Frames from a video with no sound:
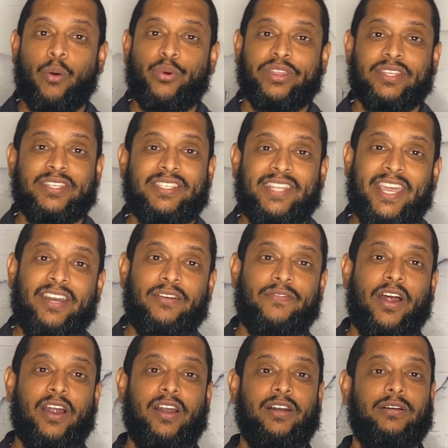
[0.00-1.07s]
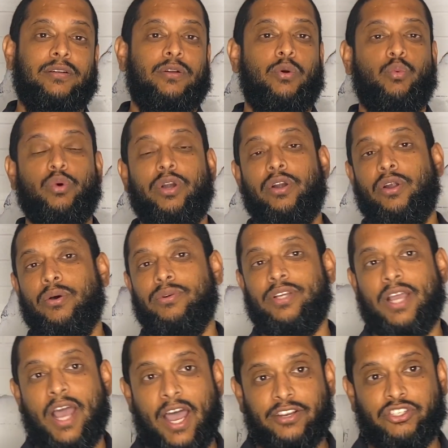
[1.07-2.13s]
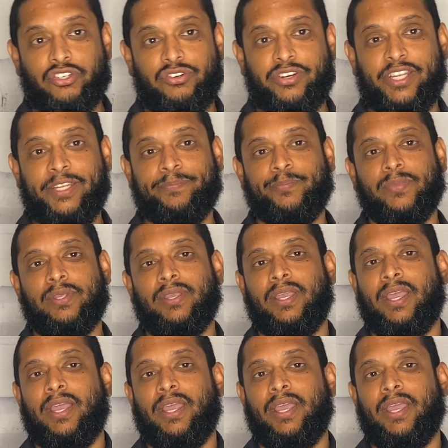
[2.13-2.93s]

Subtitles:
With the state of our world, country,